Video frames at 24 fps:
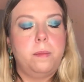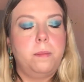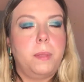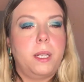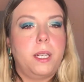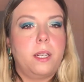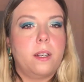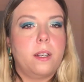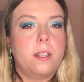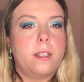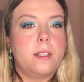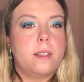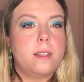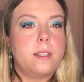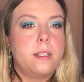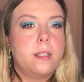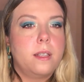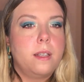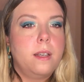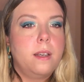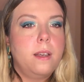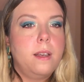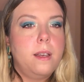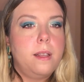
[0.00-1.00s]
because
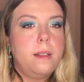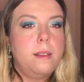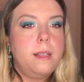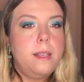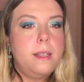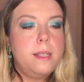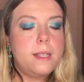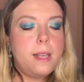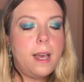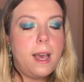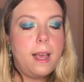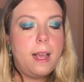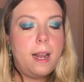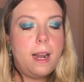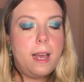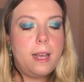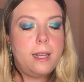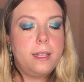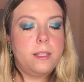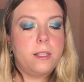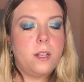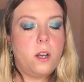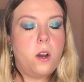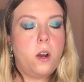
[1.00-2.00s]
these
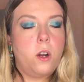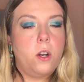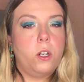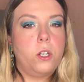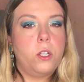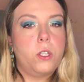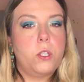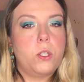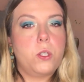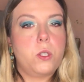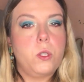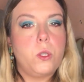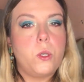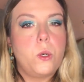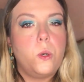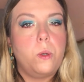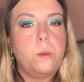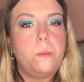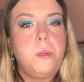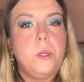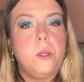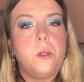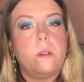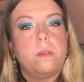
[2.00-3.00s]
highlights are so
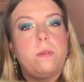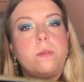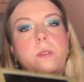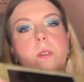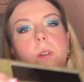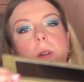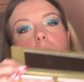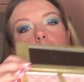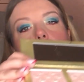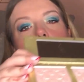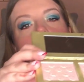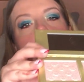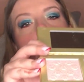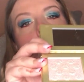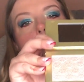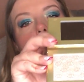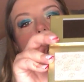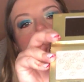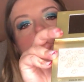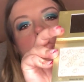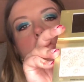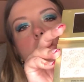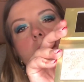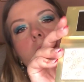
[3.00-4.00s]
beautiful
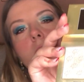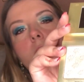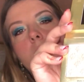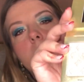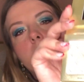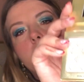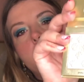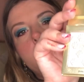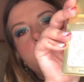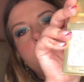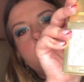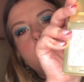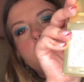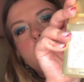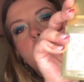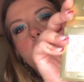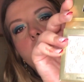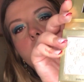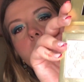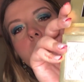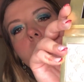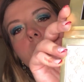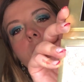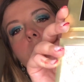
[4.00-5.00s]
that I just
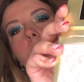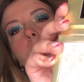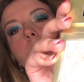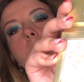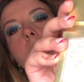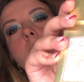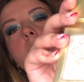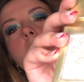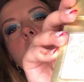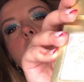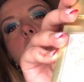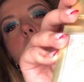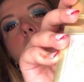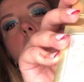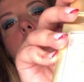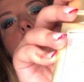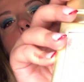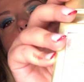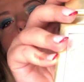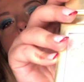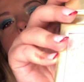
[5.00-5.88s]
have to use them.